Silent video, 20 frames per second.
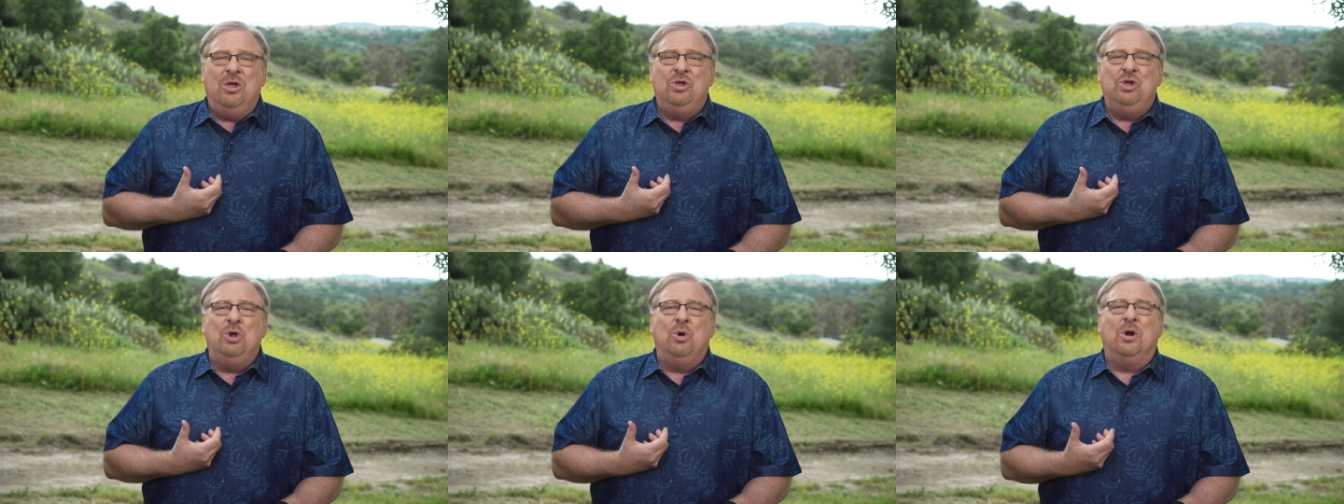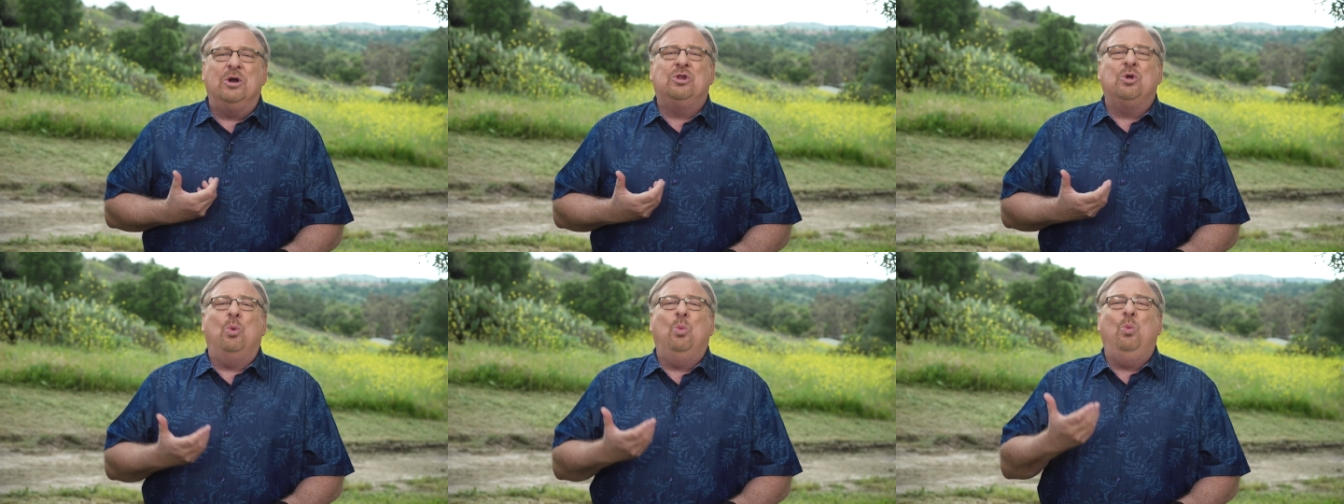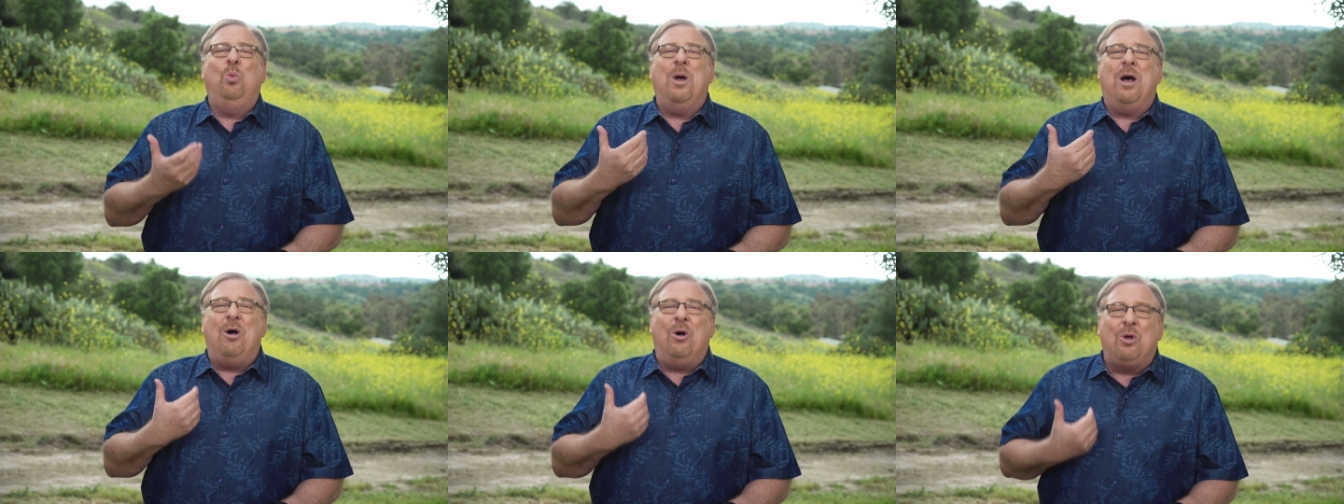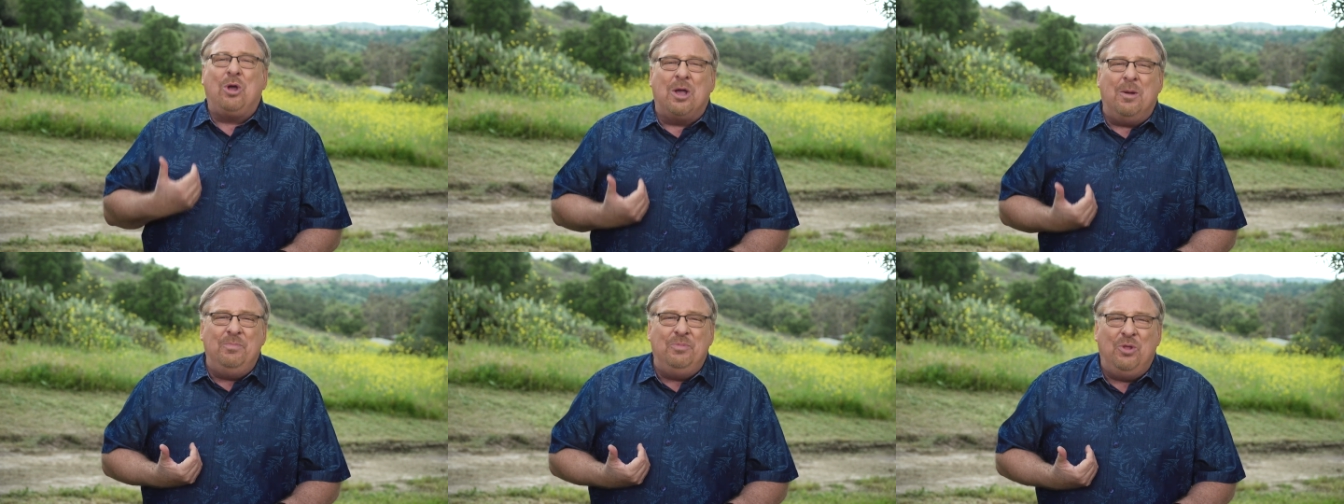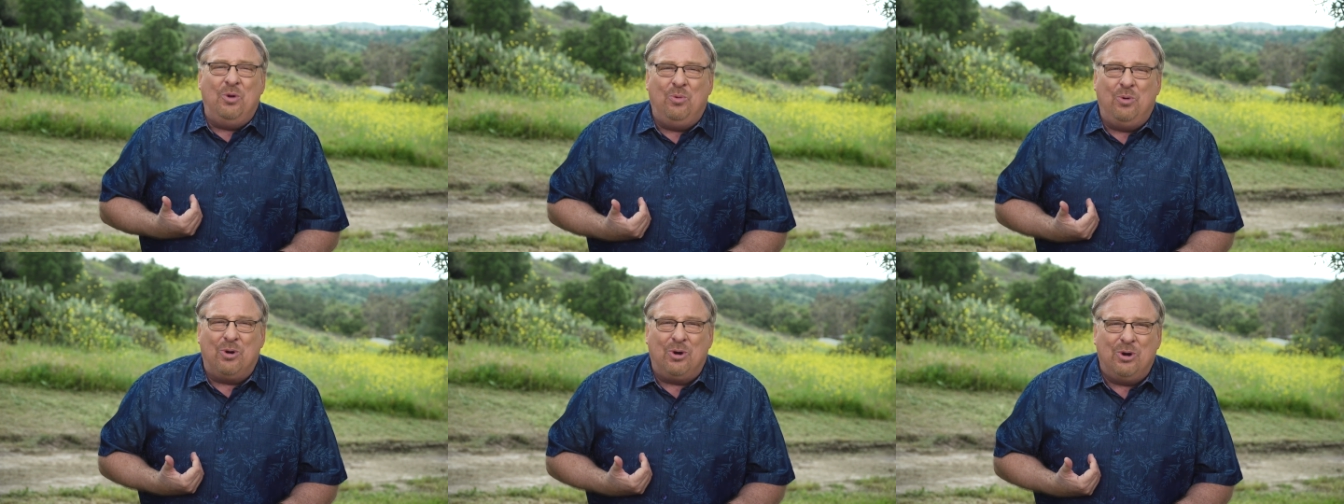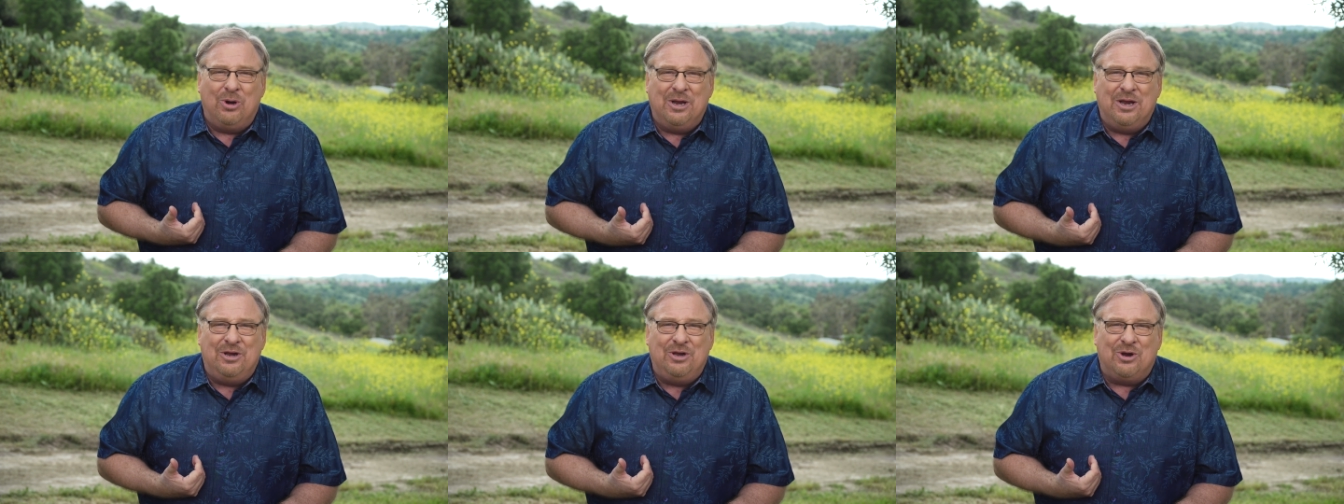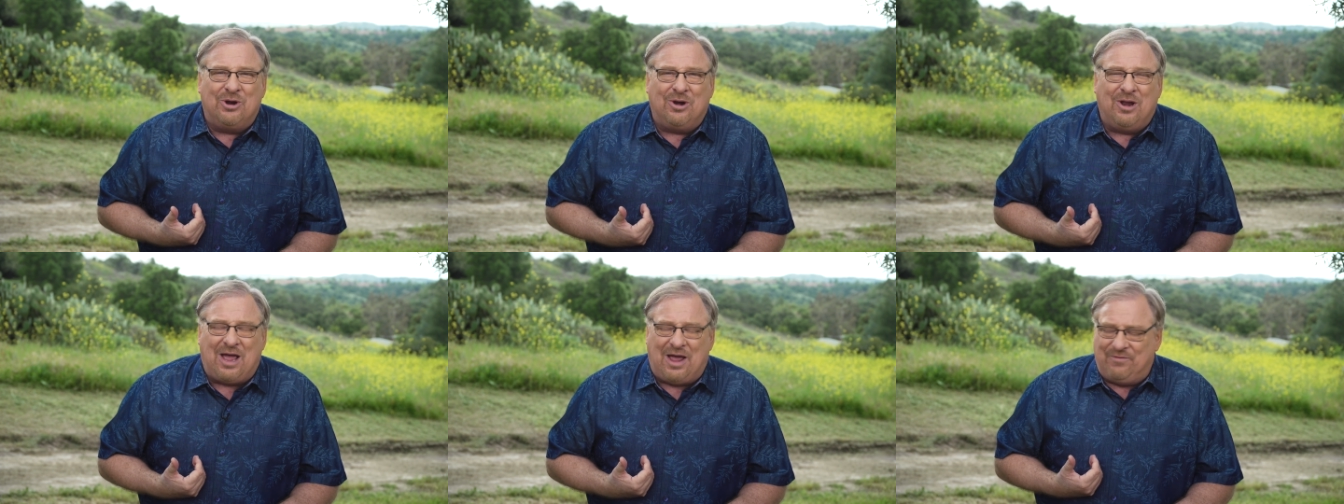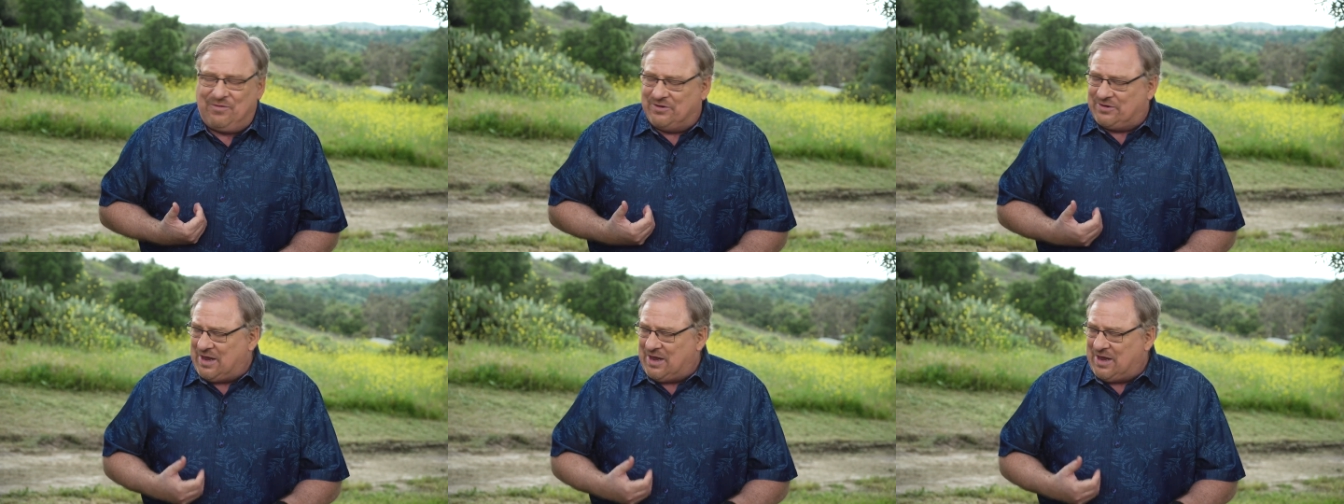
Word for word: You are to welcome the word in your life.